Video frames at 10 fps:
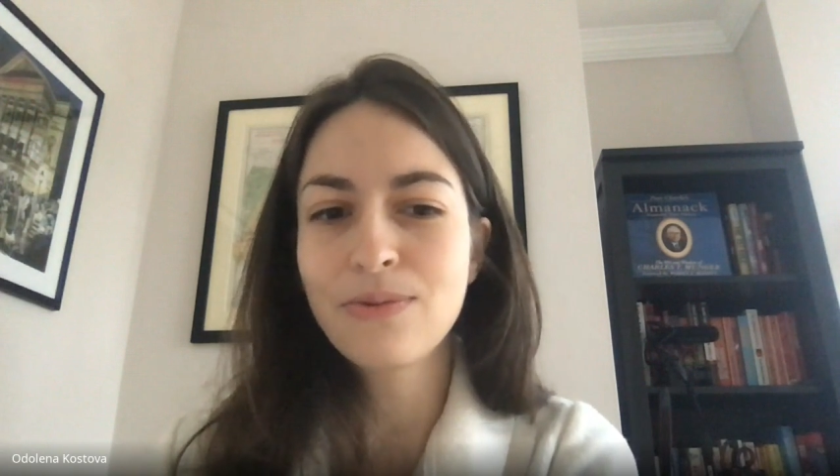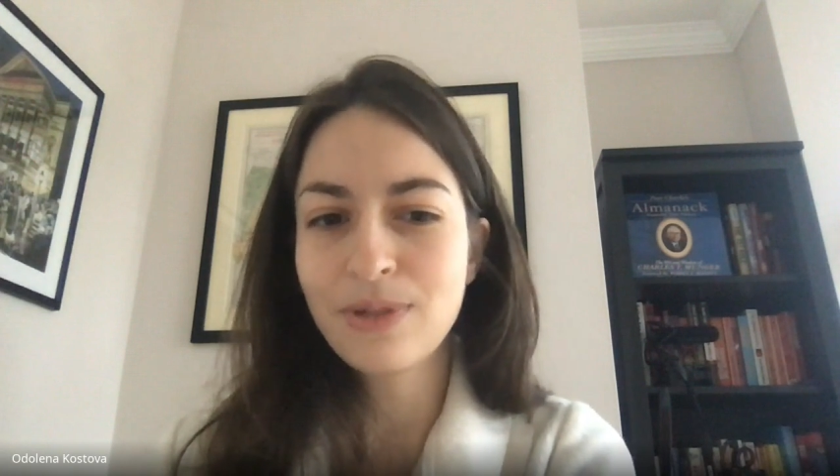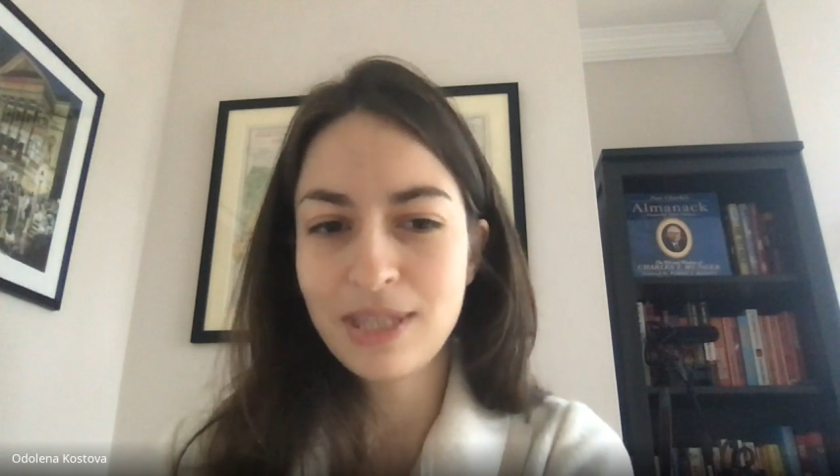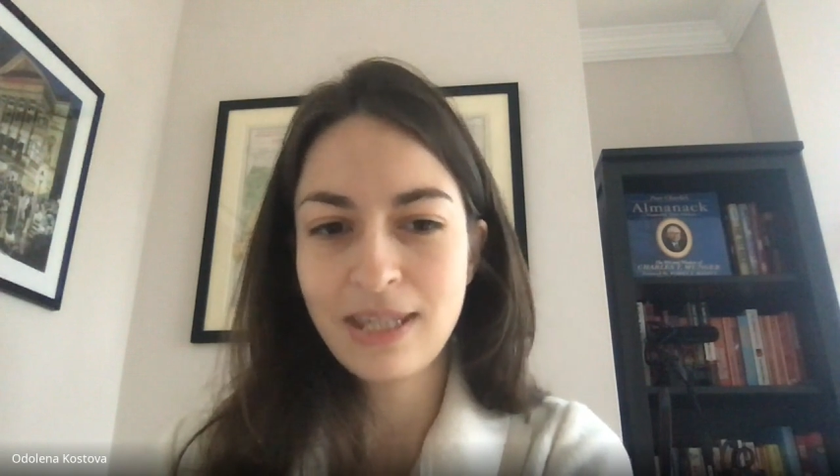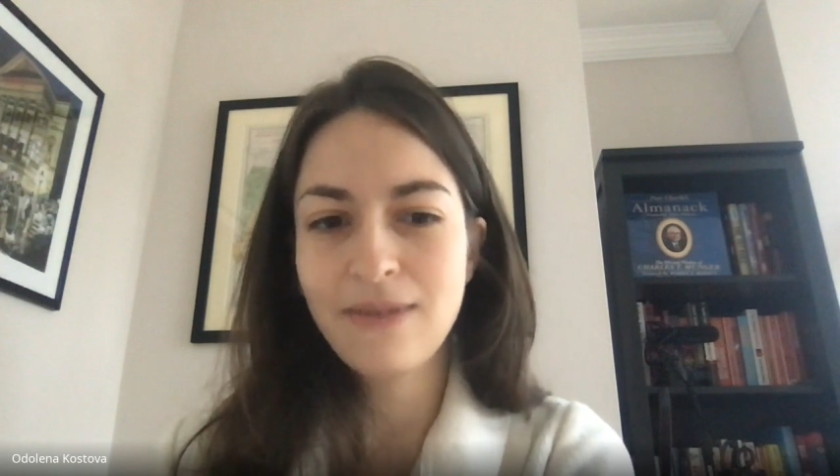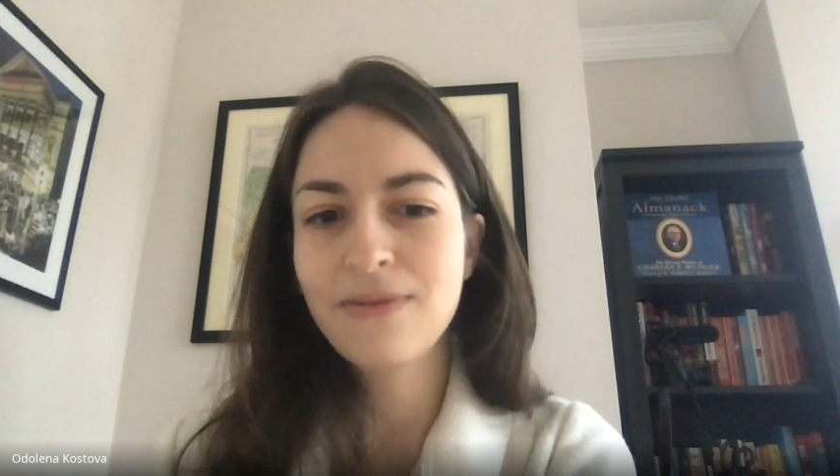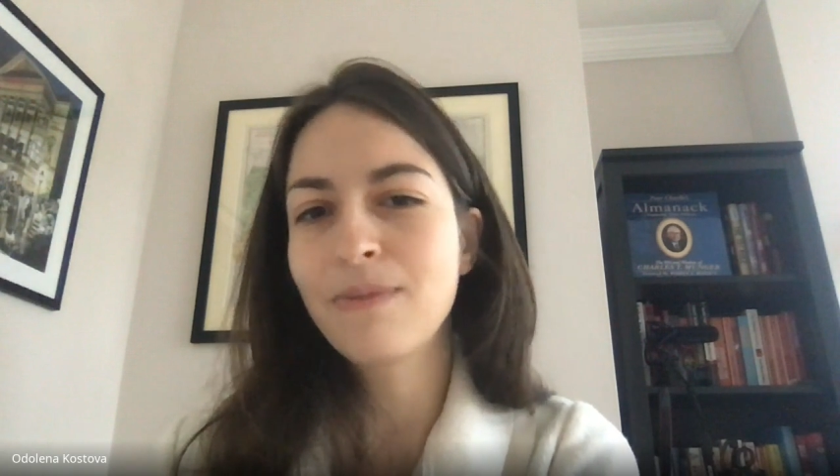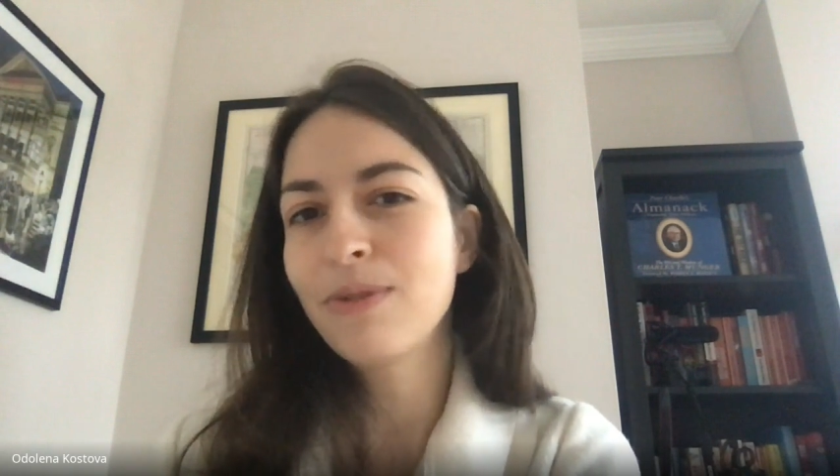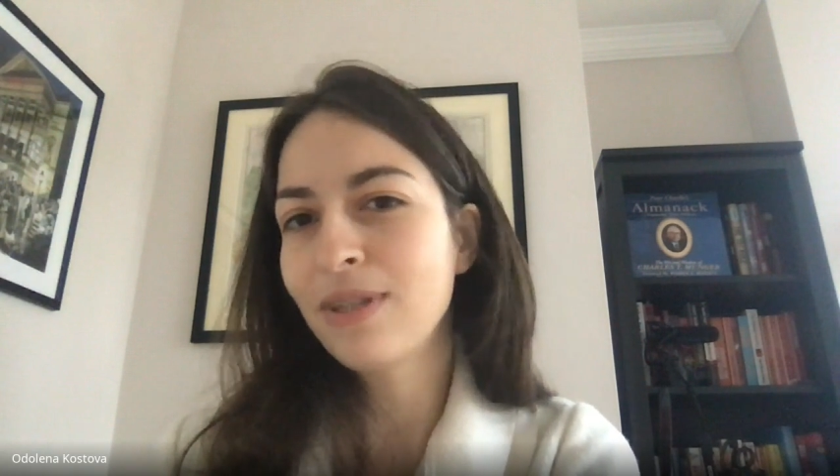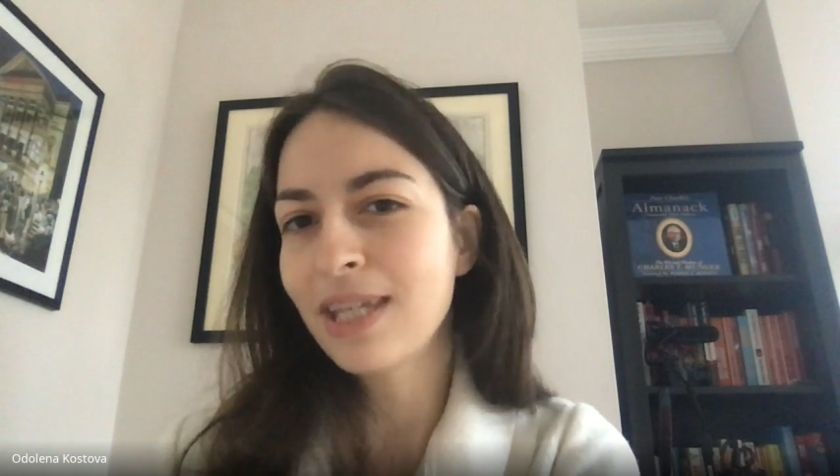receive
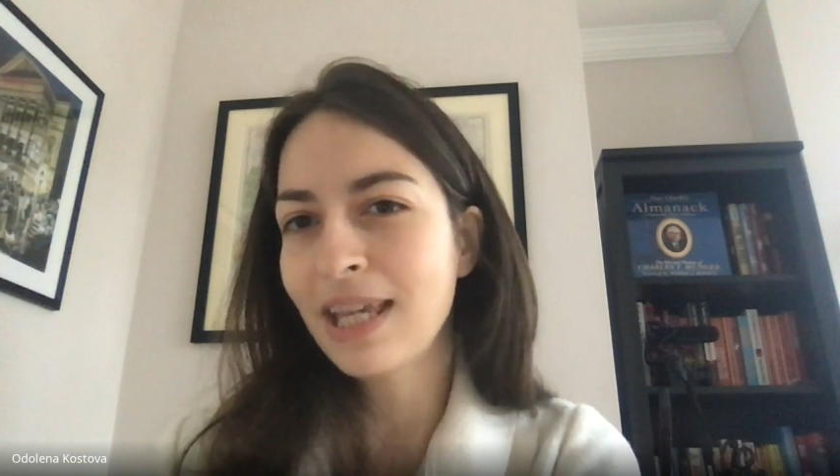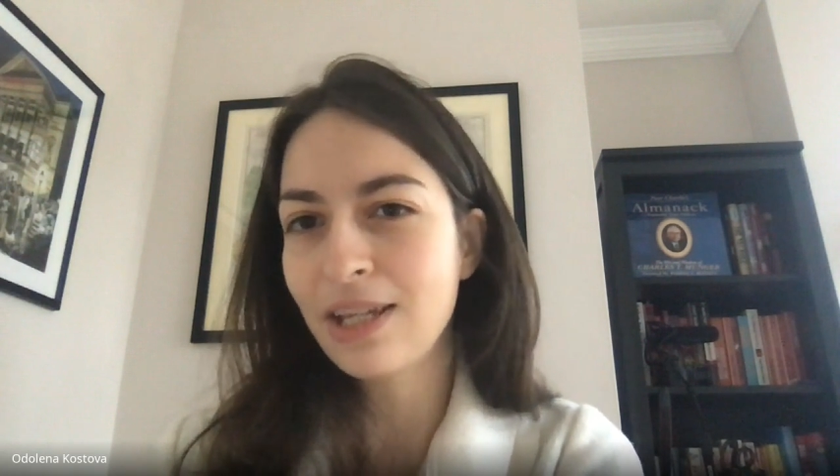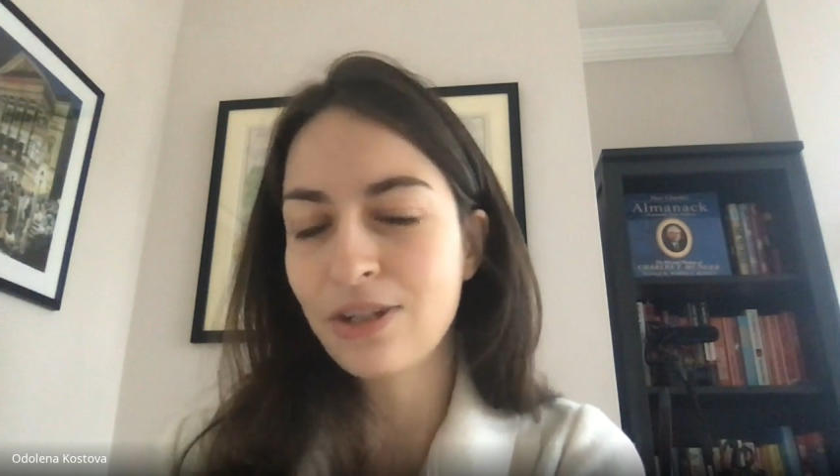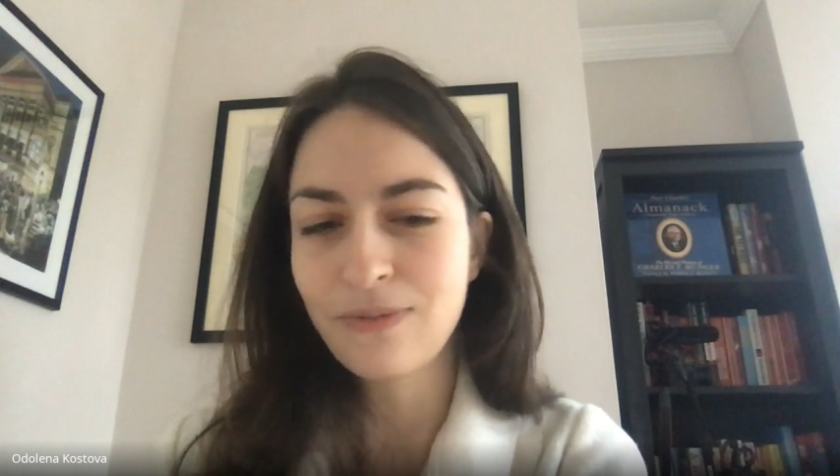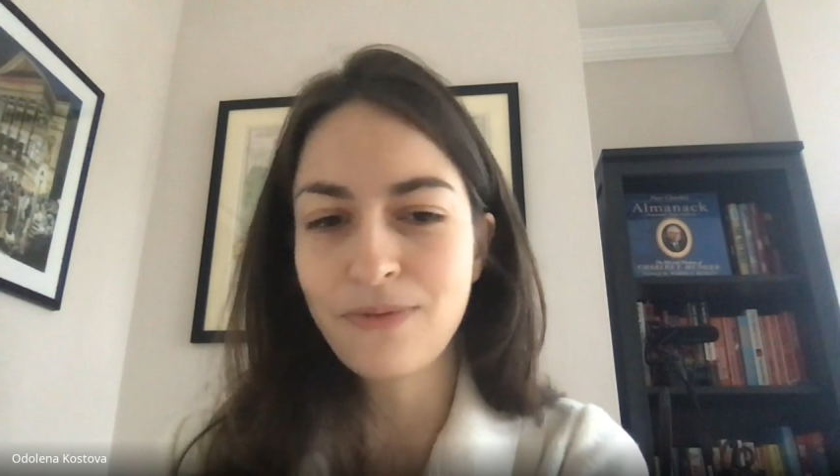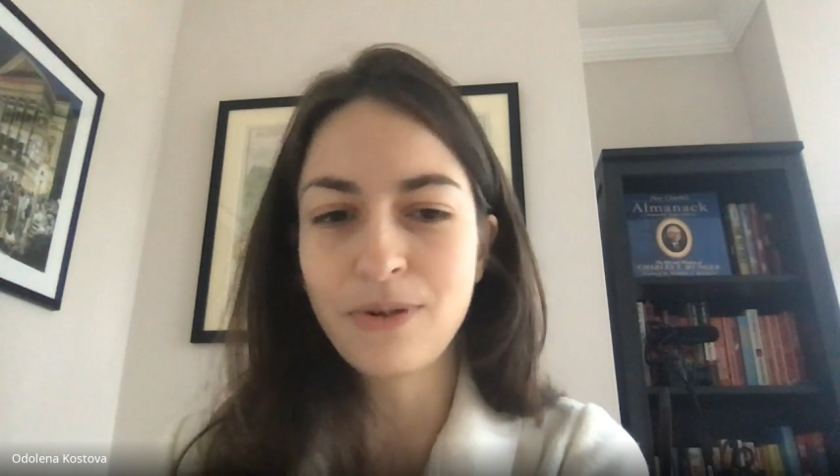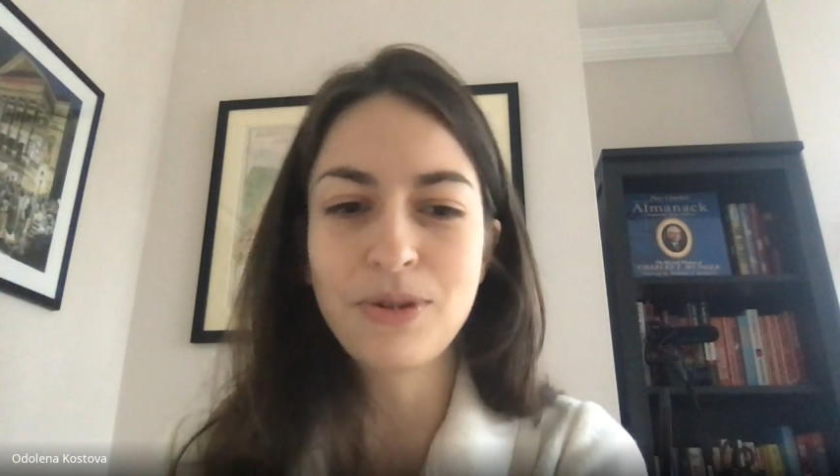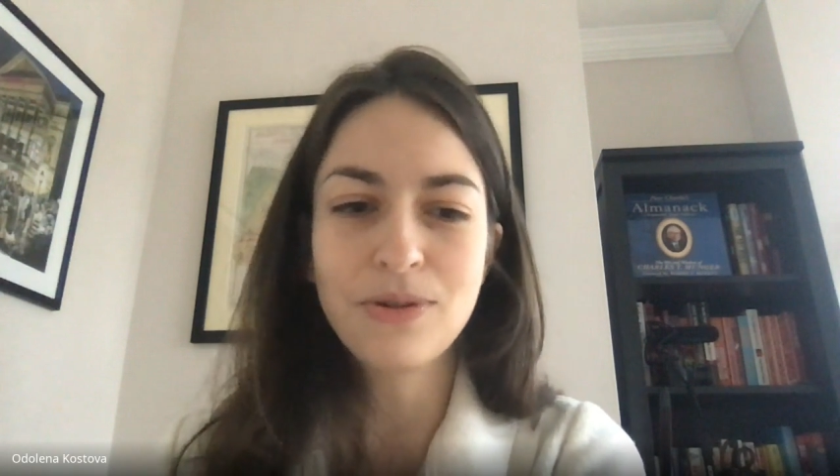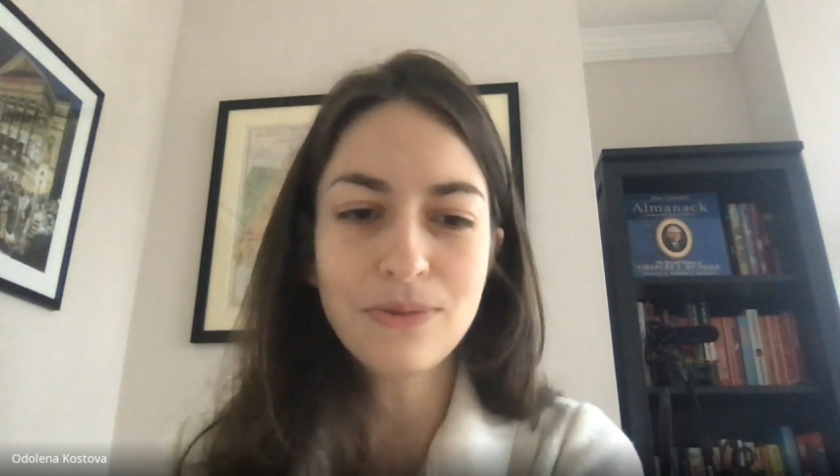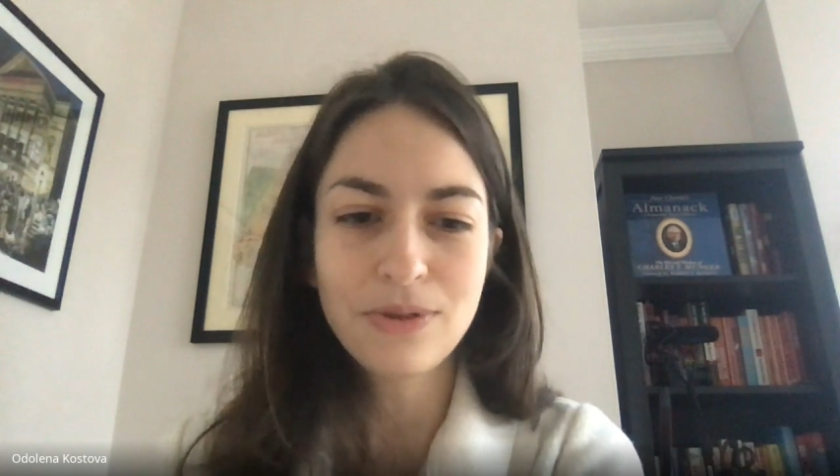communication from you.